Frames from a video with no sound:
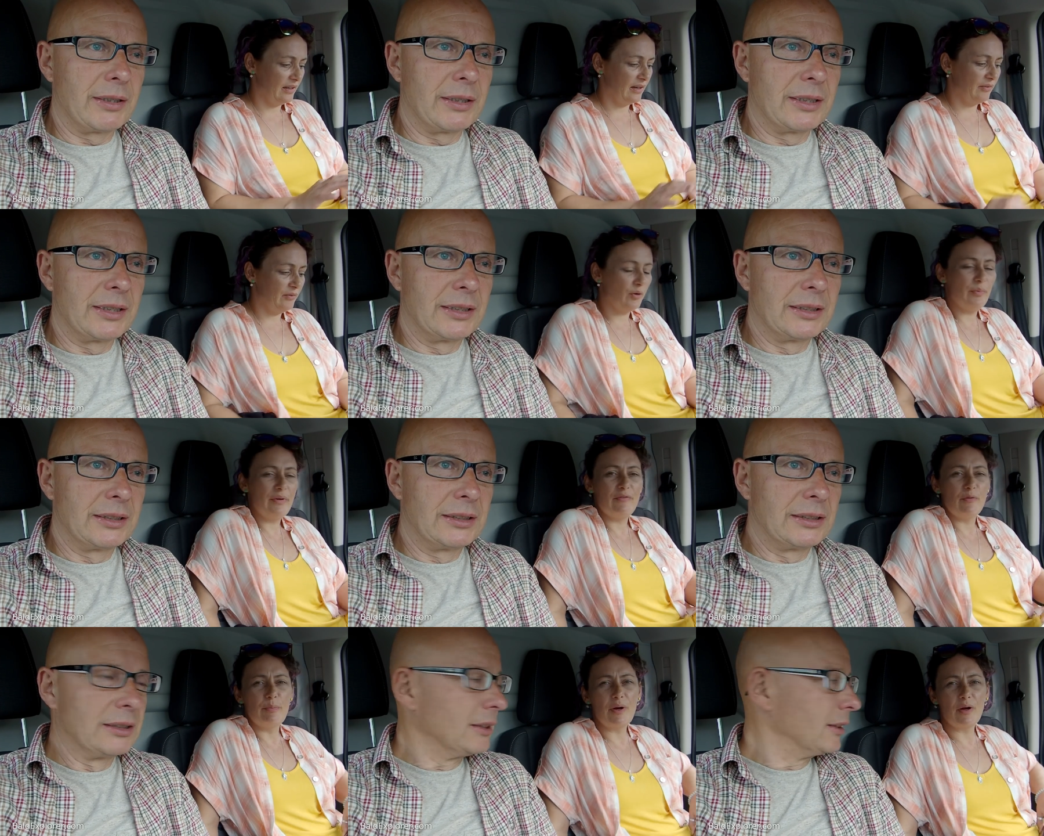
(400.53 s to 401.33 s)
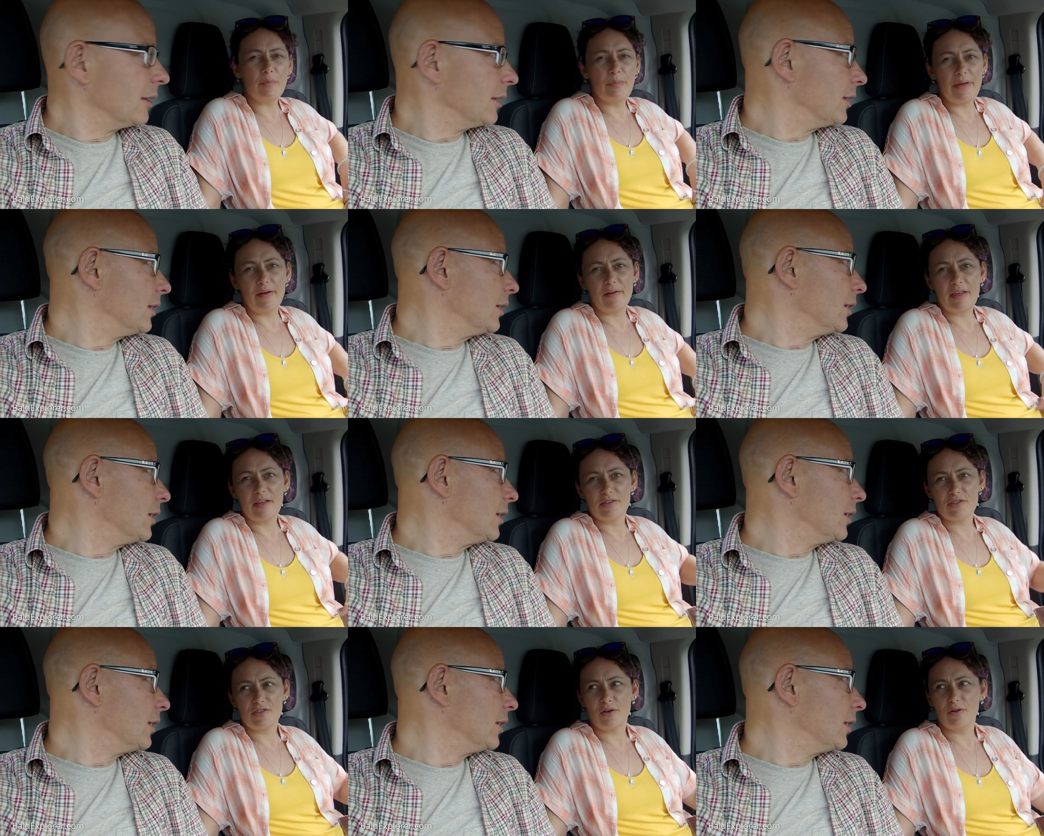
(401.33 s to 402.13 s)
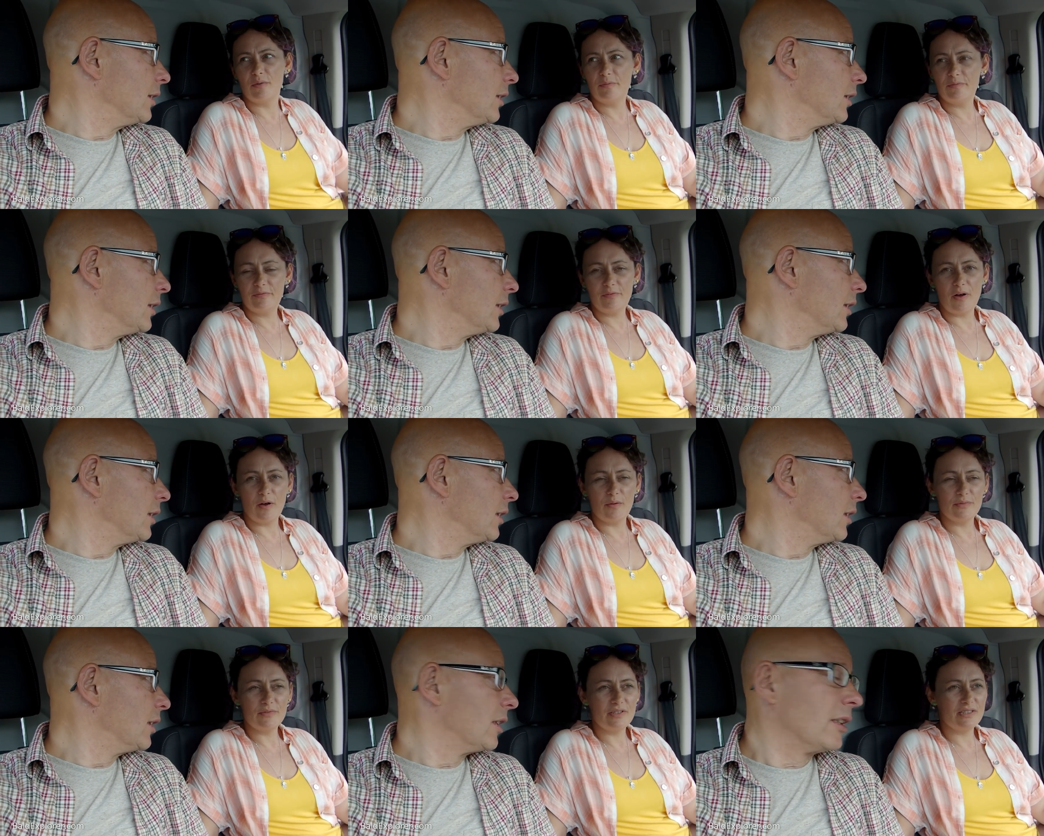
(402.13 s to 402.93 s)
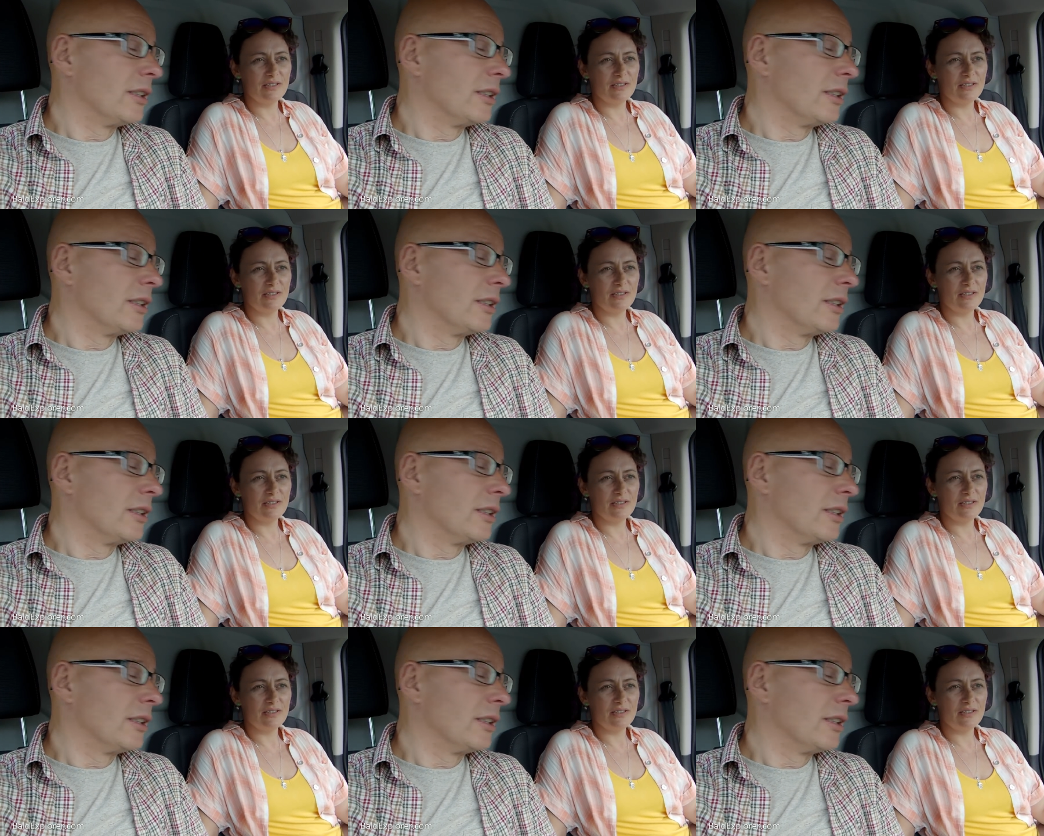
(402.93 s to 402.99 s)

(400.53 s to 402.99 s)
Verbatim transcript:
Speaker 1: Yeah, I've got a bit of a bugbear against solar farms.